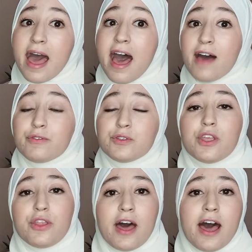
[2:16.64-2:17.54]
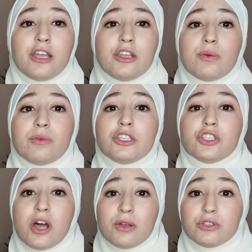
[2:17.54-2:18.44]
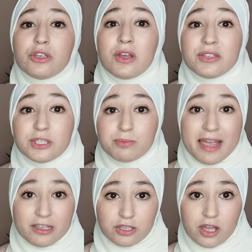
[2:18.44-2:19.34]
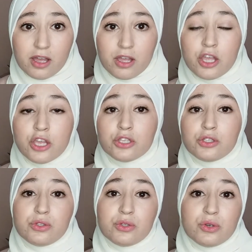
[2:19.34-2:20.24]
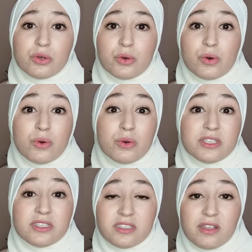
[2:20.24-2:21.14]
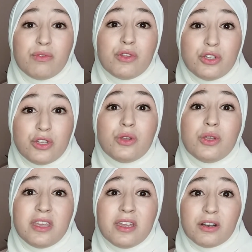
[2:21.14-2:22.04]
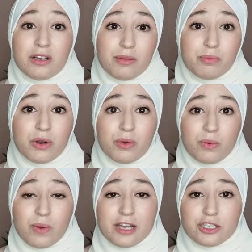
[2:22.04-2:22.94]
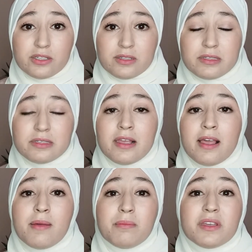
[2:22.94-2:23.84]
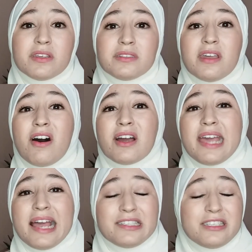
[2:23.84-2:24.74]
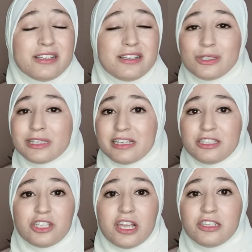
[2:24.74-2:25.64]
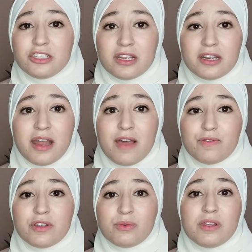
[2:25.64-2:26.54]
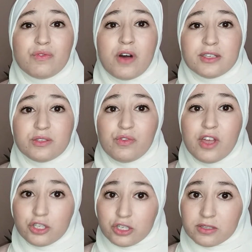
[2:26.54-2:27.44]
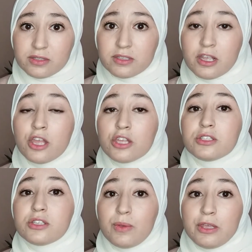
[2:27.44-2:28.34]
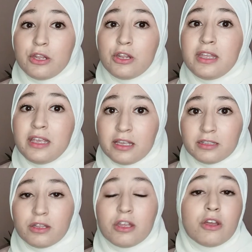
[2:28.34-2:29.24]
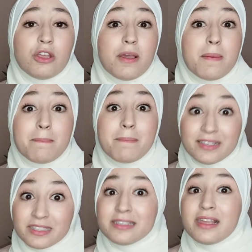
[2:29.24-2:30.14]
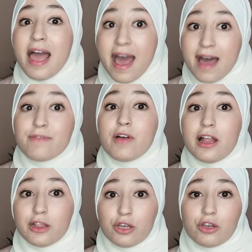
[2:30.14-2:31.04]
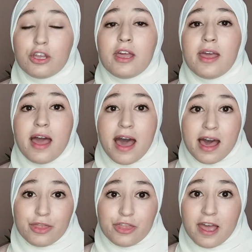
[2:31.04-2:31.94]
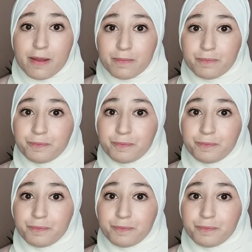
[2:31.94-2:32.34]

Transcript: After that, you reach out to your inspector to receive the new yearly progressions because they are continuously changing and having revised versions. So you must have a look at them.